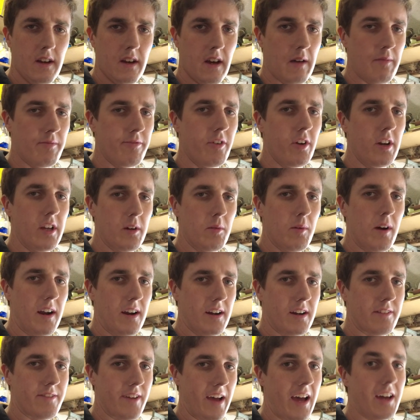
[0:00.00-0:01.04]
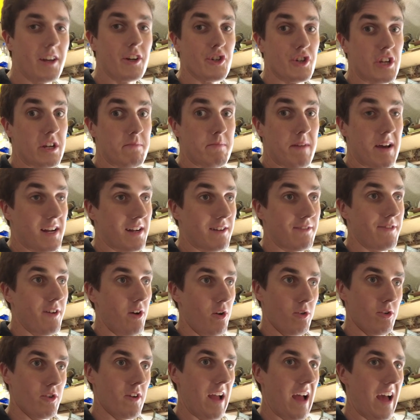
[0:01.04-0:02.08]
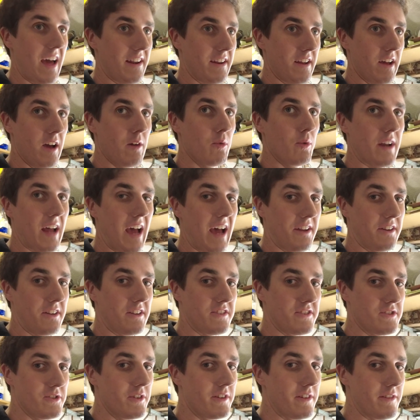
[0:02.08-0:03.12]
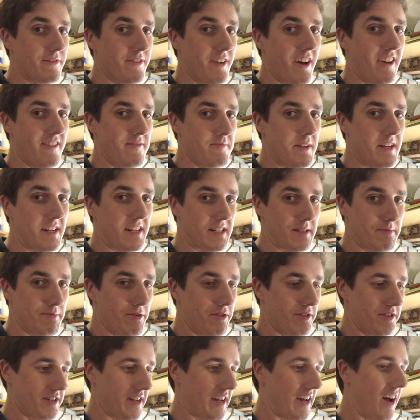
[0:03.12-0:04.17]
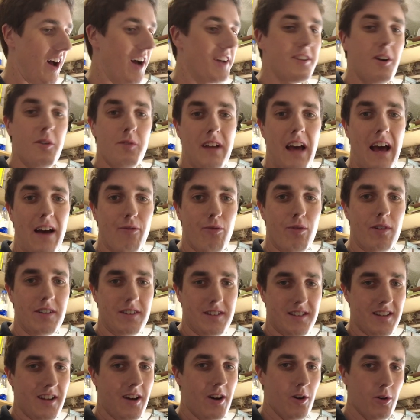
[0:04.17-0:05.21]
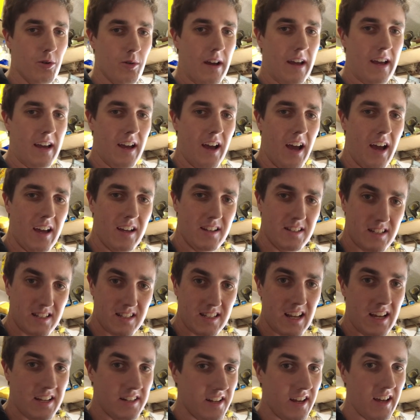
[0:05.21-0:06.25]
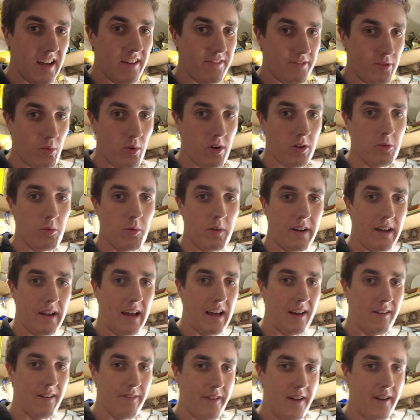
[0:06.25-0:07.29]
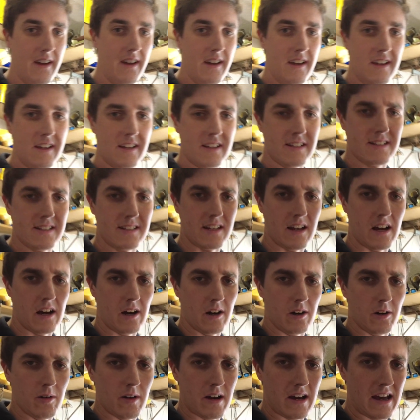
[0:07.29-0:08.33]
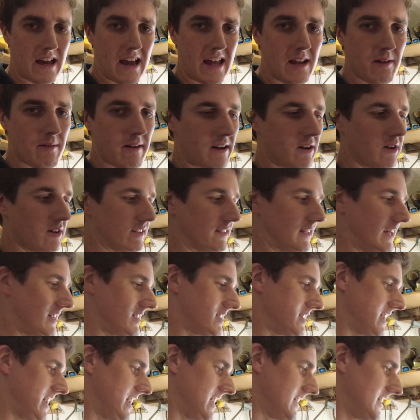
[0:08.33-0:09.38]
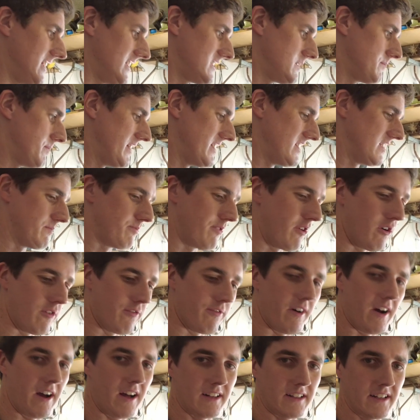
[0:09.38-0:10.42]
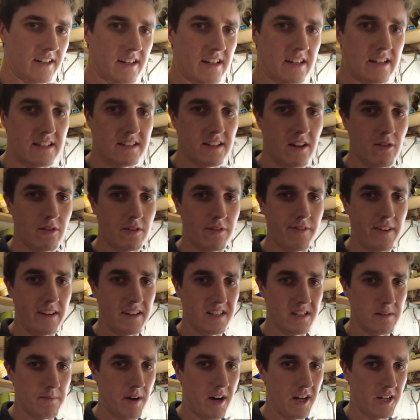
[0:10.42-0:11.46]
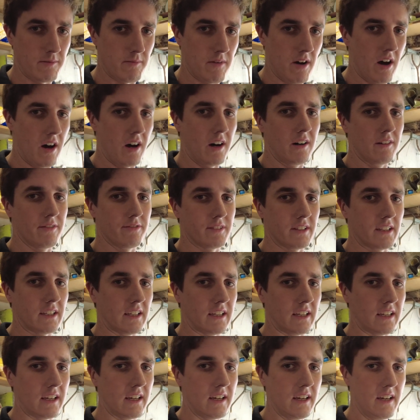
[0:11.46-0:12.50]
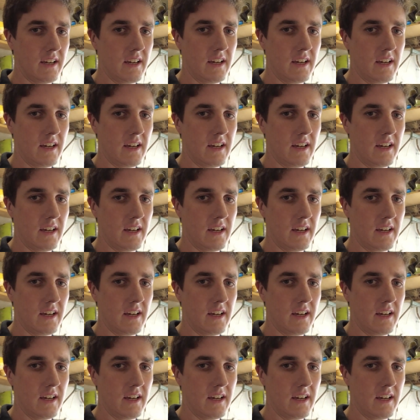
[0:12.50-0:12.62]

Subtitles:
I'm fully aware that if I had a sheet metal folder, I would have had this done in 5 minutes, but I don't have one, so as I said, I have to work with what I have. So anyway, look, that's the piece of profile that is going to fix the bottom of the